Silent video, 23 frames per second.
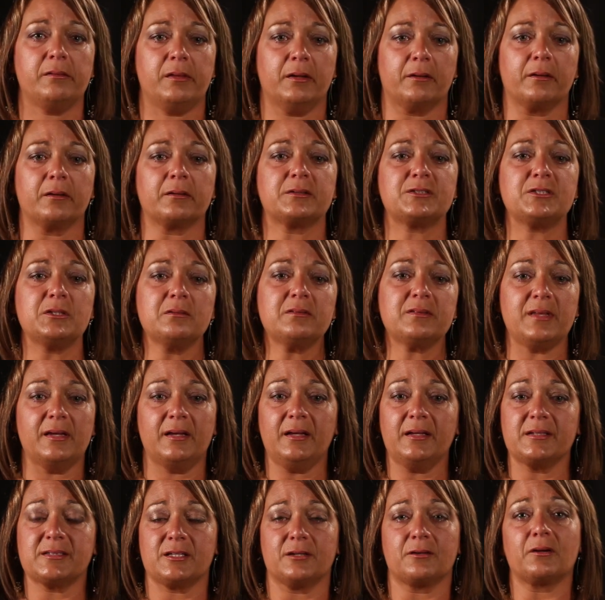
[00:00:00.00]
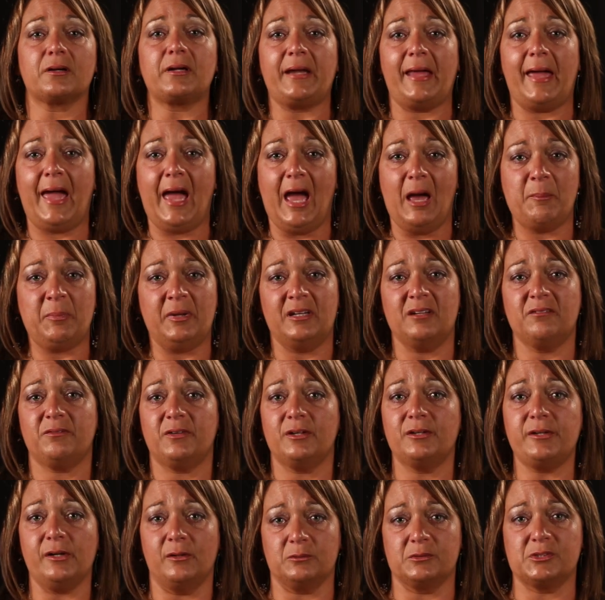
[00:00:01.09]
there are two things that are going to happen
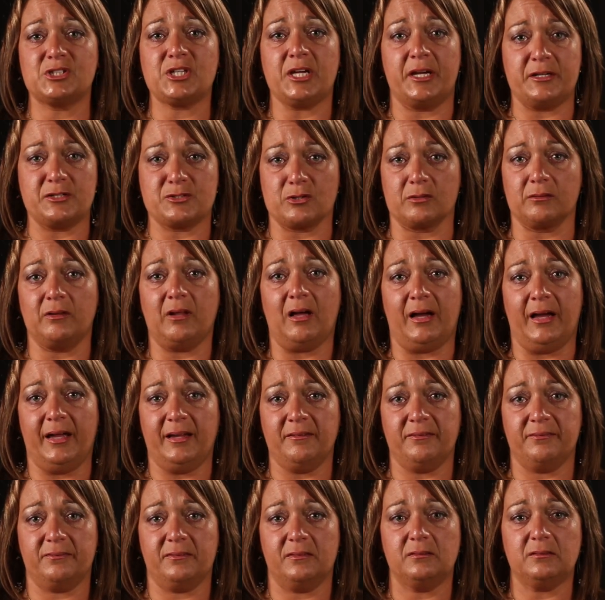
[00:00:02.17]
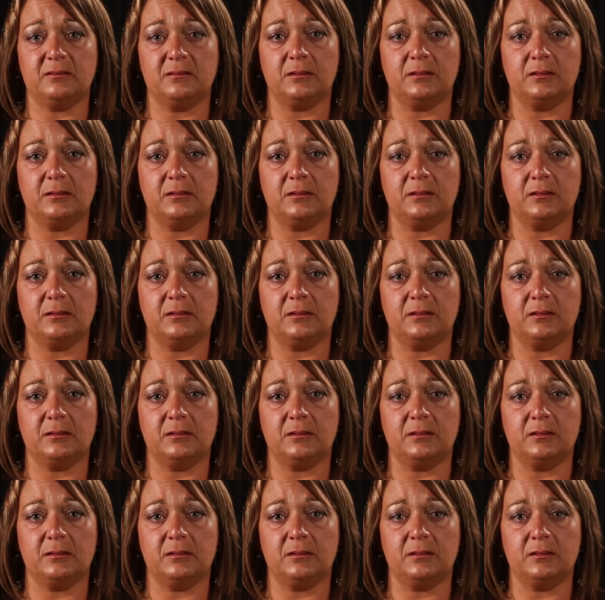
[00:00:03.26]
if you don't change your life.